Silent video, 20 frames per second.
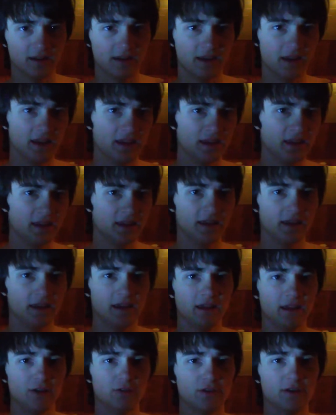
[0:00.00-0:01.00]
and
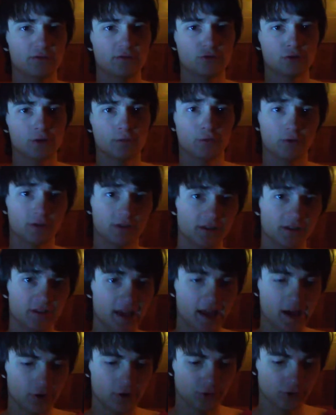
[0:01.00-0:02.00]
he was having trouble with
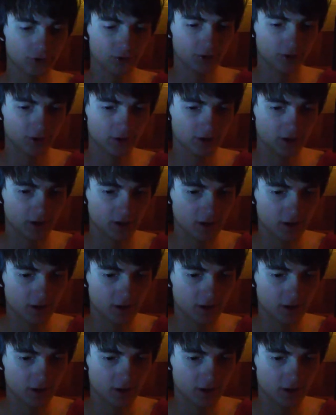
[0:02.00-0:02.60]
his house.